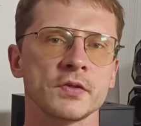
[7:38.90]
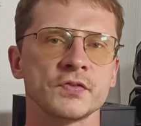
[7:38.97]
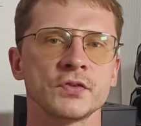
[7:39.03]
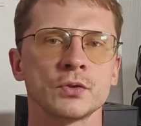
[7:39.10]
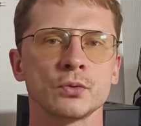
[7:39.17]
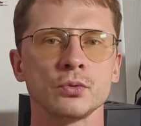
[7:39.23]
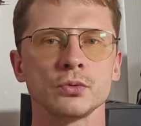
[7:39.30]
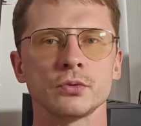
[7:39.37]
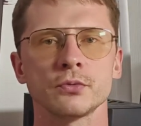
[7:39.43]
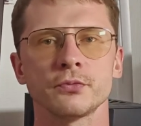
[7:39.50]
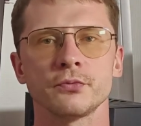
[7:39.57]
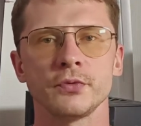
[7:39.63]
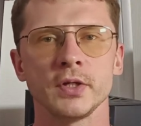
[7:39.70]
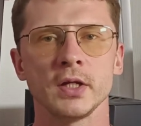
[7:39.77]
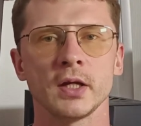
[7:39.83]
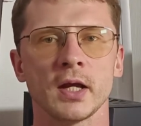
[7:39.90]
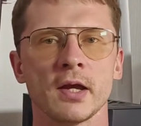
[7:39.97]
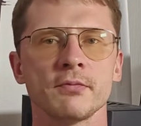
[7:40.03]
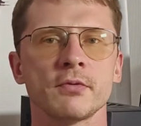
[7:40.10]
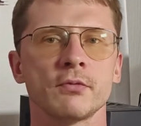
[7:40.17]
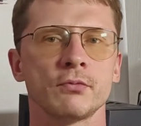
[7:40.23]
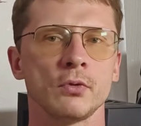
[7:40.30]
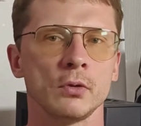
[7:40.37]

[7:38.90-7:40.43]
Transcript: At the root, we have a